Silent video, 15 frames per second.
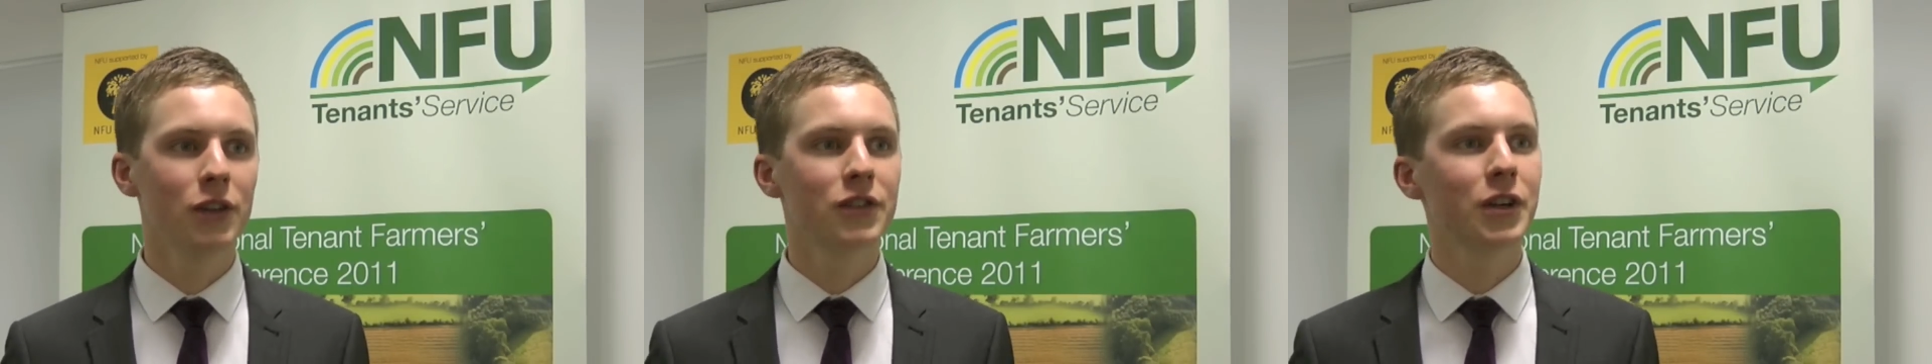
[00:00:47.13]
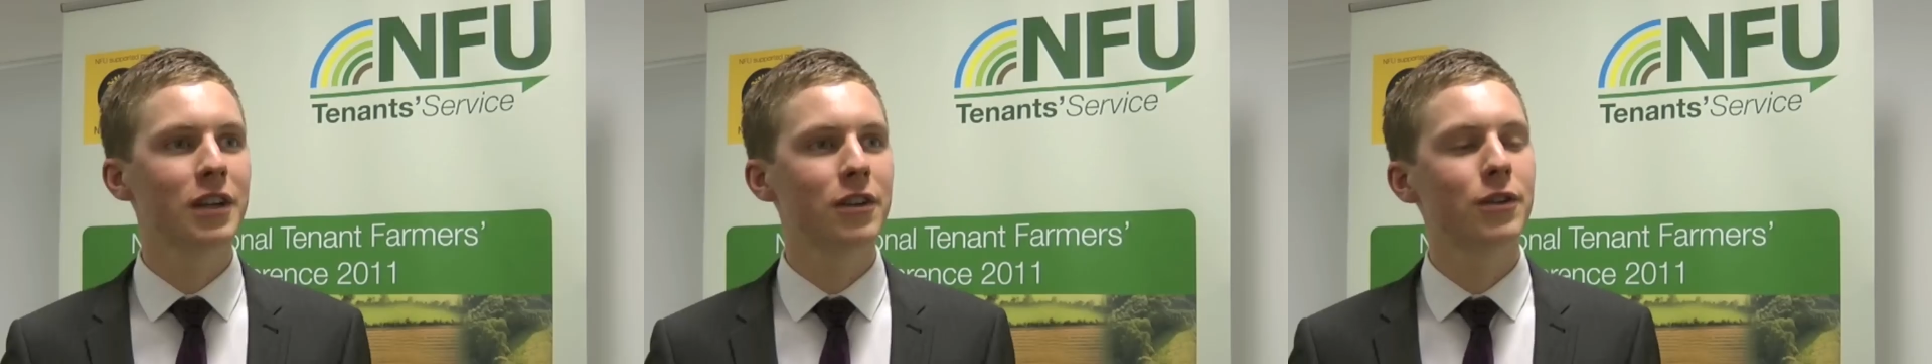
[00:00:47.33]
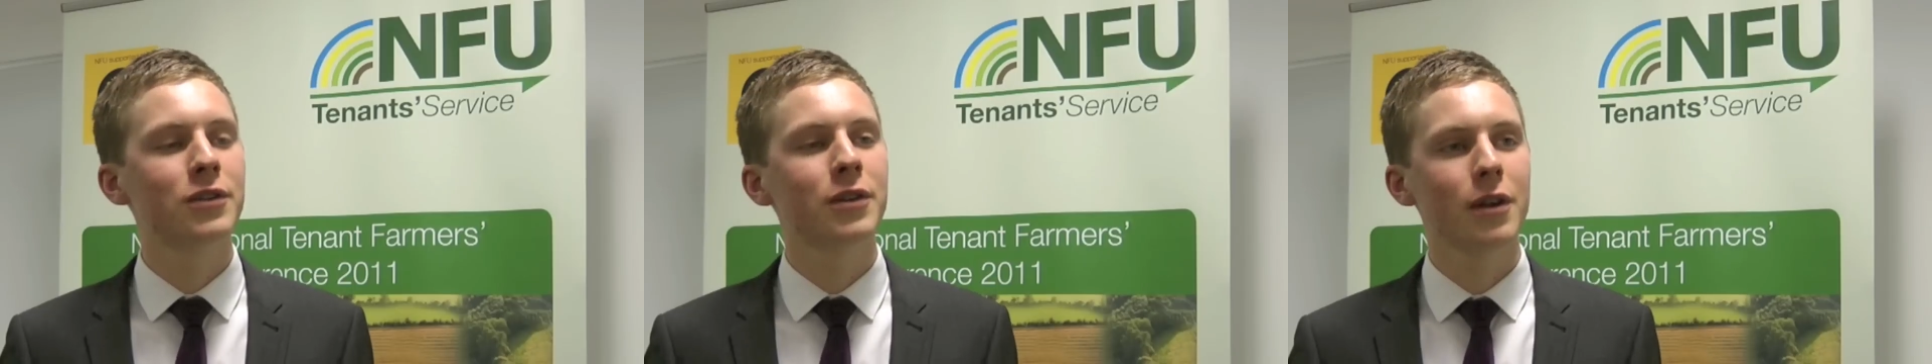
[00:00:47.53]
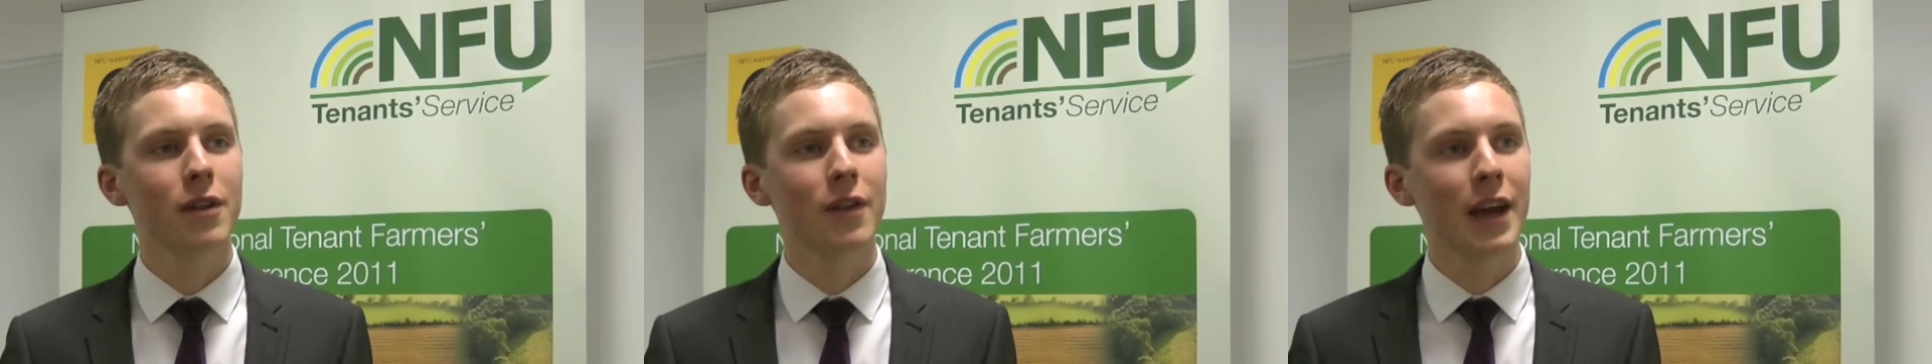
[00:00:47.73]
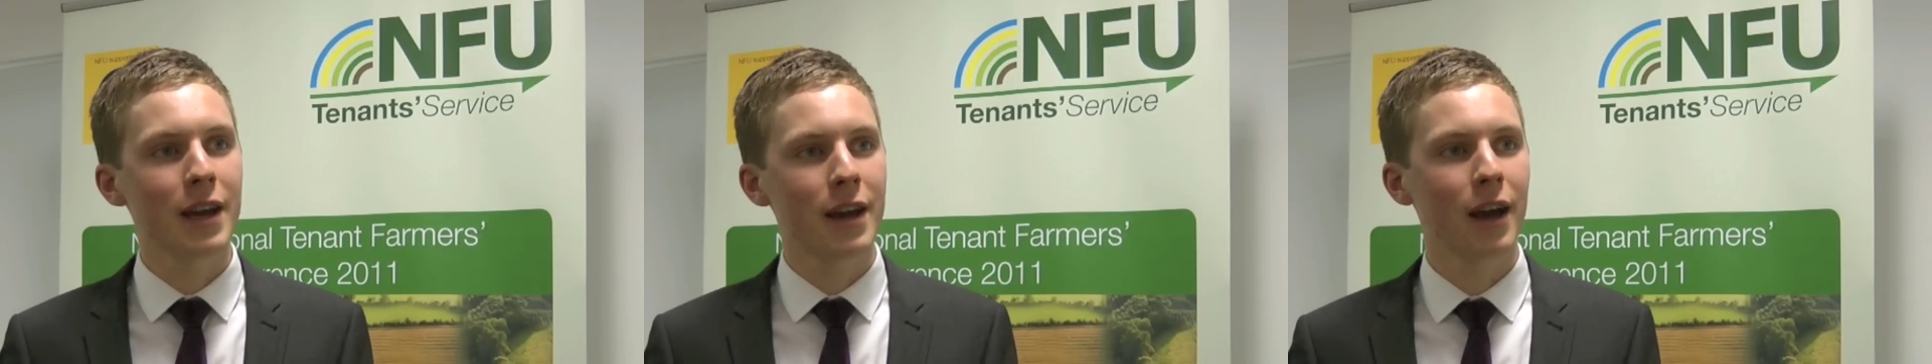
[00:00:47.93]
So you need to do something
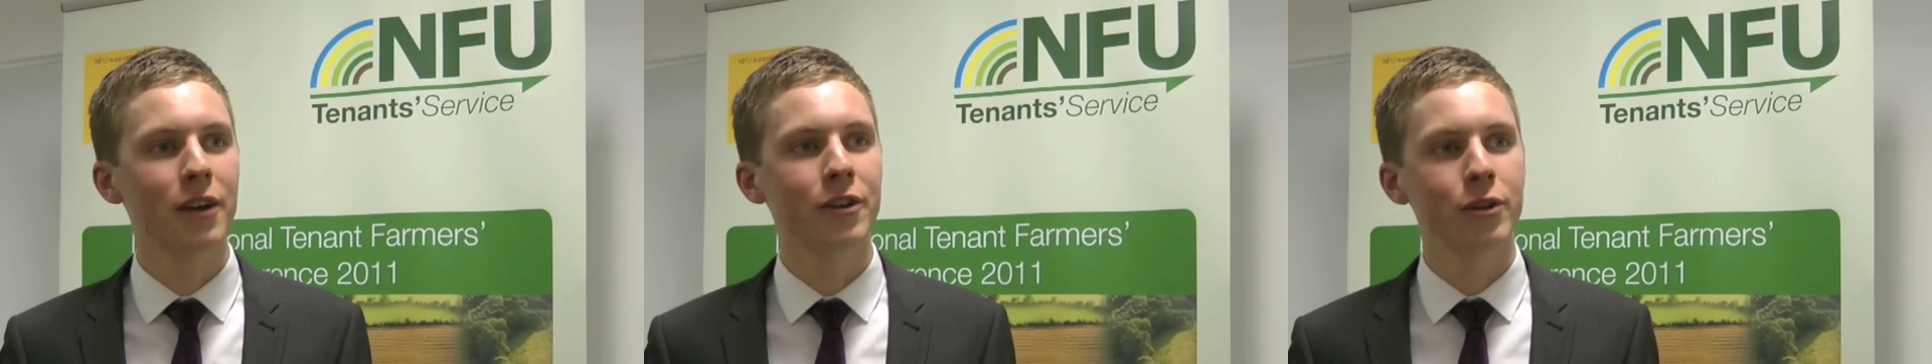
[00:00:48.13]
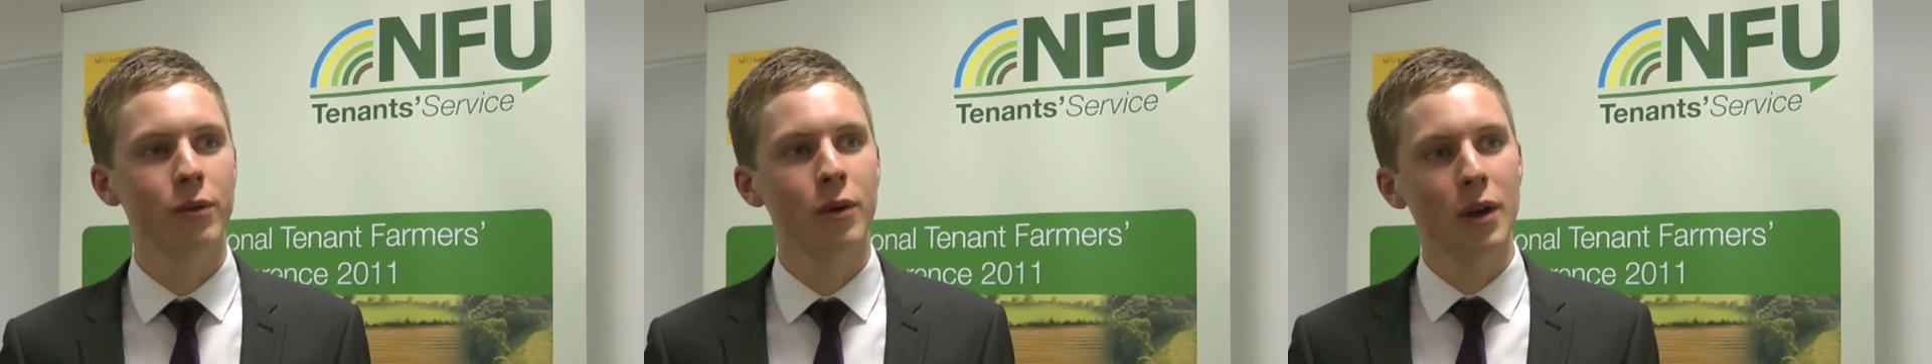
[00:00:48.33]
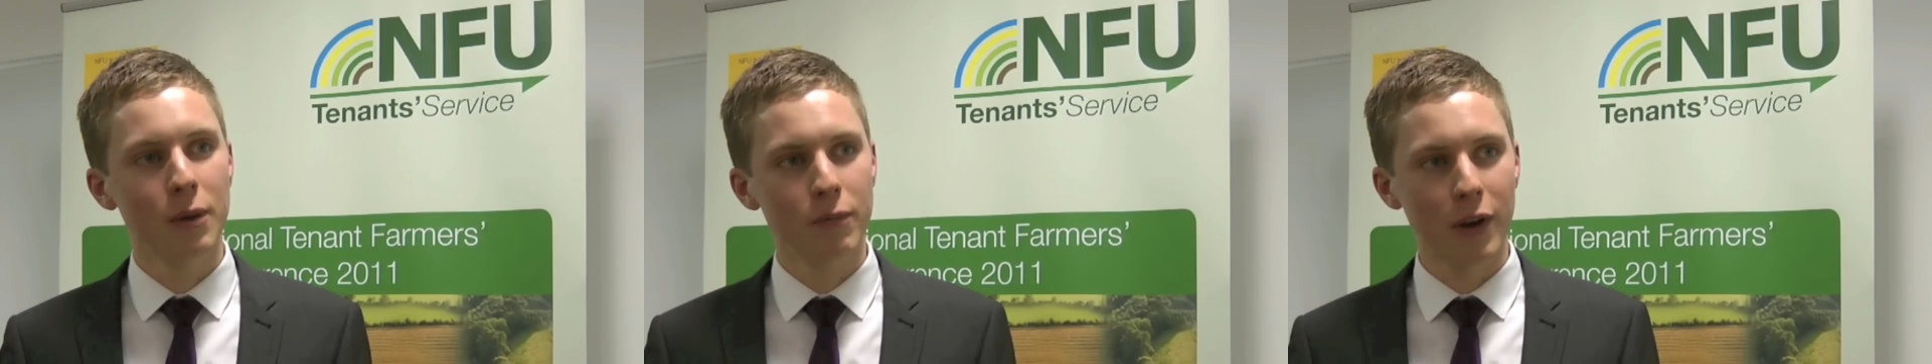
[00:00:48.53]
that they can't do.